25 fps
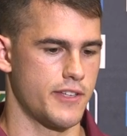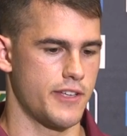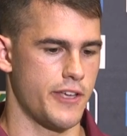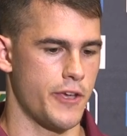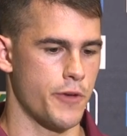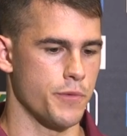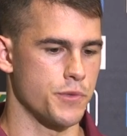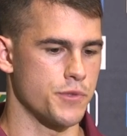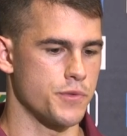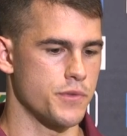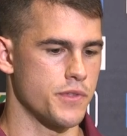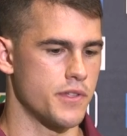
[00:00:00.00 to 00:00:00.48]

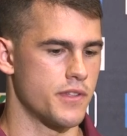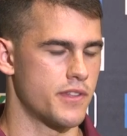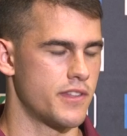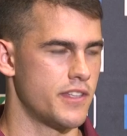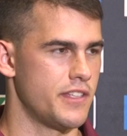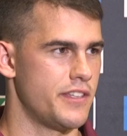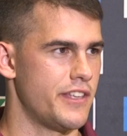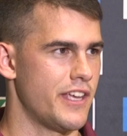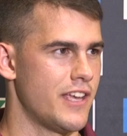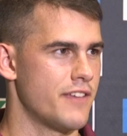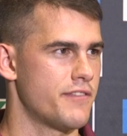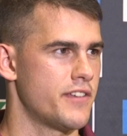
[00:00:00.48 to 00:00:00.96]
helps with
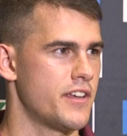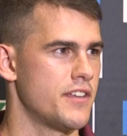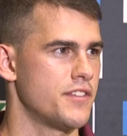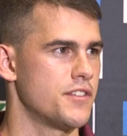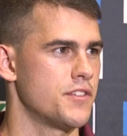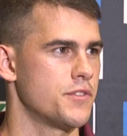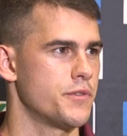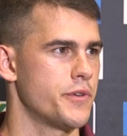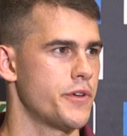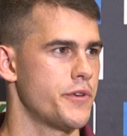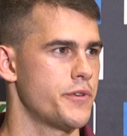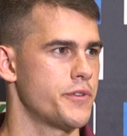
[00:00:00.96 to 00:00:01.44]
the defense
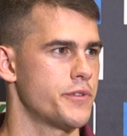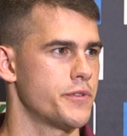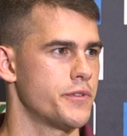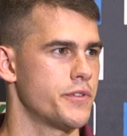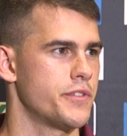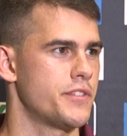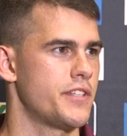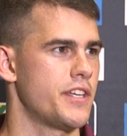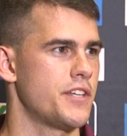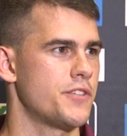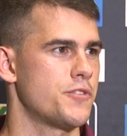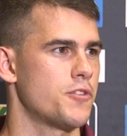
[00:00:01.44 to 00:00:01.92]
as well. We sort
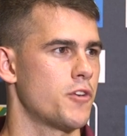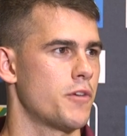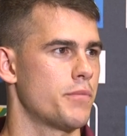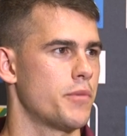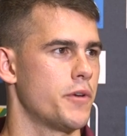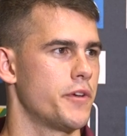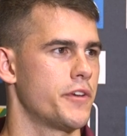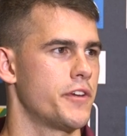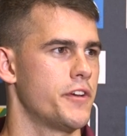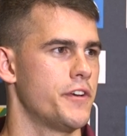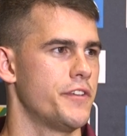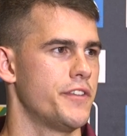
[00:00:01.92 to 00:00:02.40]
of test
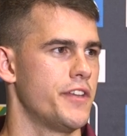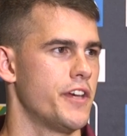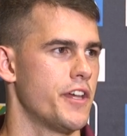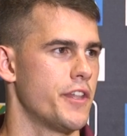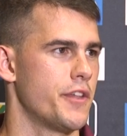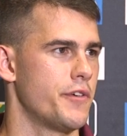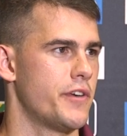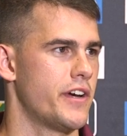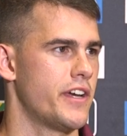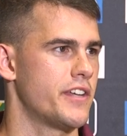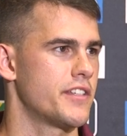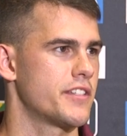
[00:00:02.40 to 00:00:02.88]
Roppo going the
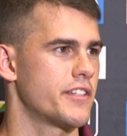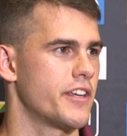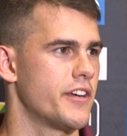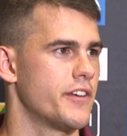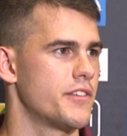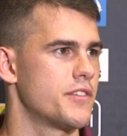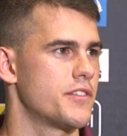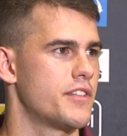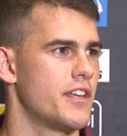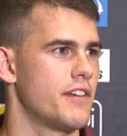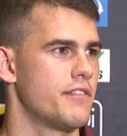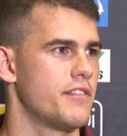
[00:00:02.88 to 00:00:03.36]
other way, so
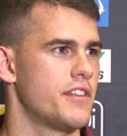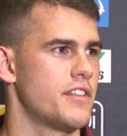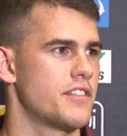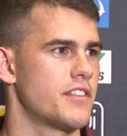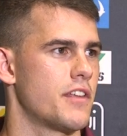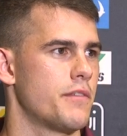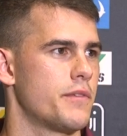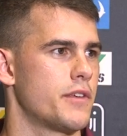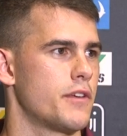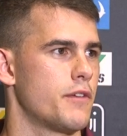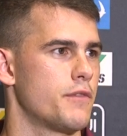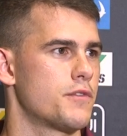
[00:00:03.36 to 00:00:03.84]
it's definitely
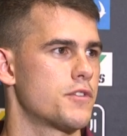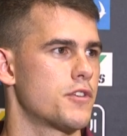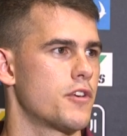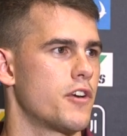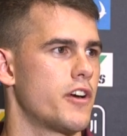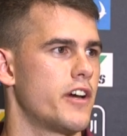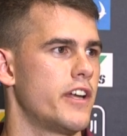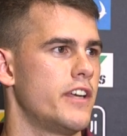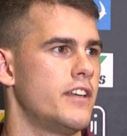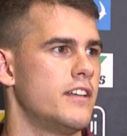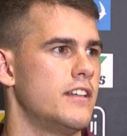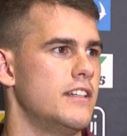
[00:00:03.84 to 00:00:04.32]
something I've
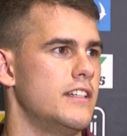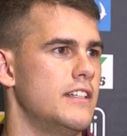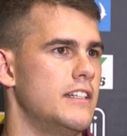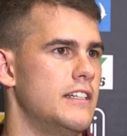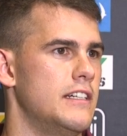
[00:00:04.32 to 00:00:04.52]
tried